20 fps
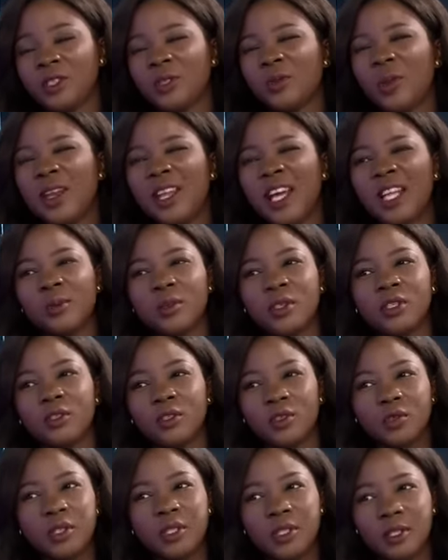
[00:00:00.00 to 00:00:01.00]
It's quite
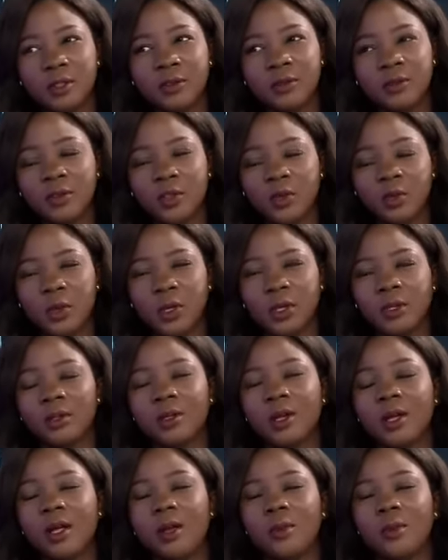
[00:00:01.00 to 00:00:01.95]
administrative as well,